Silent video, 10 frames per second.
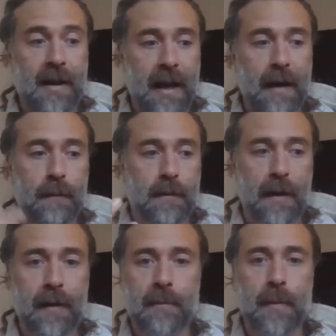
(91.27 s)
have
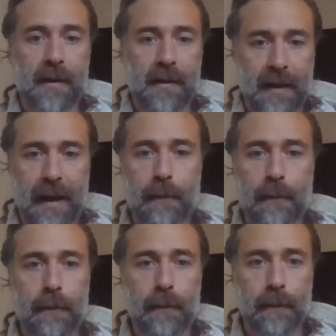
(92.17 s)
nothing but
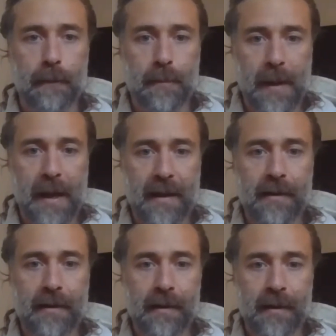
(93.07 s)
love for men.